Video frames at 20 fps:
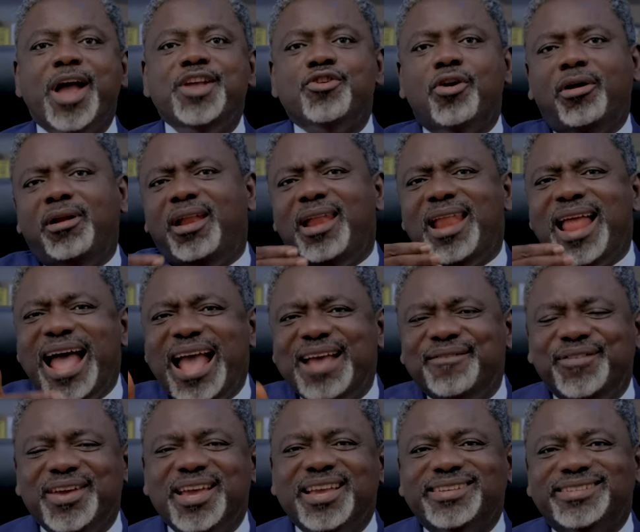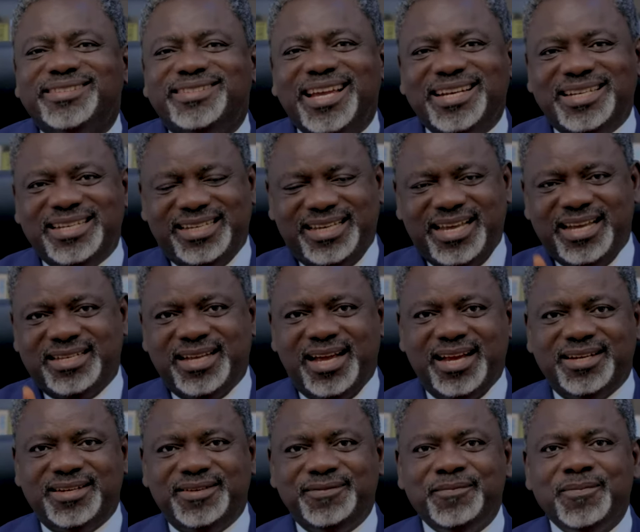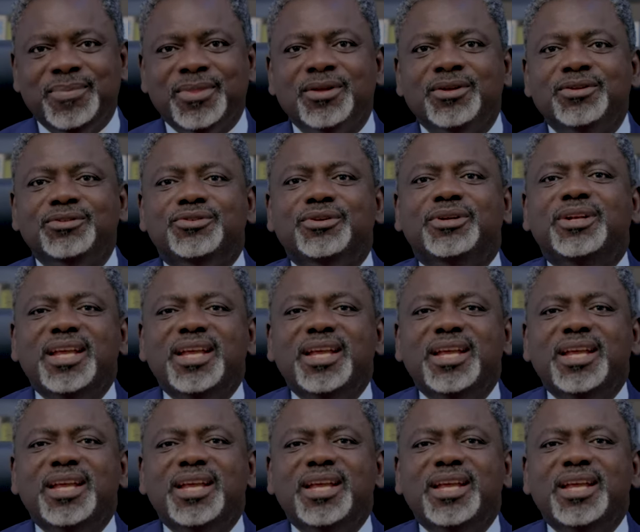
when your life is dedicated to